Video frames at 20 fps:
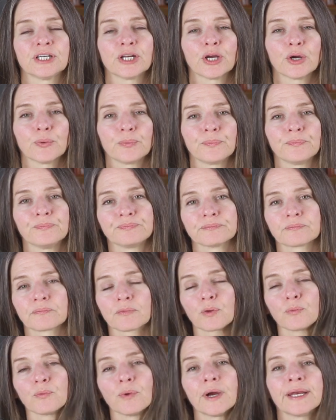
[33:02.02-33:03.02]
you know,
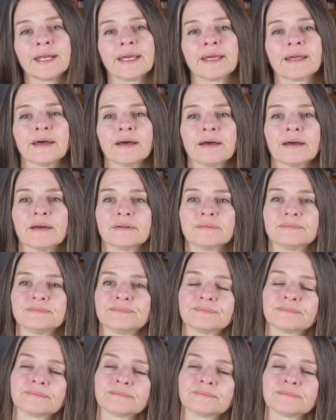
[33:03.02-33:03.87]
running a